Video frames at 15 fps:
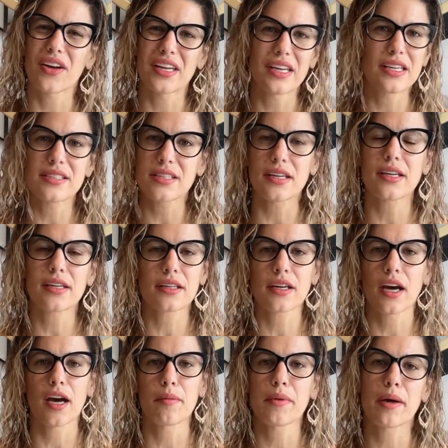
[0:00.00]
And it didn't
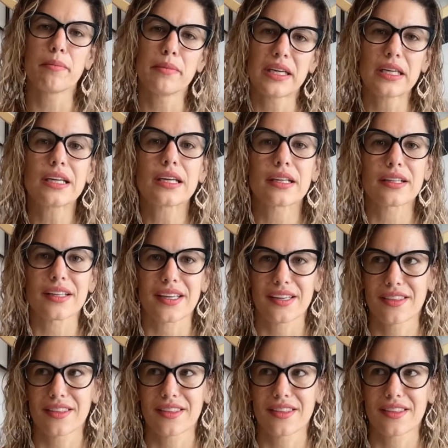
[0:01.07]
come immediately.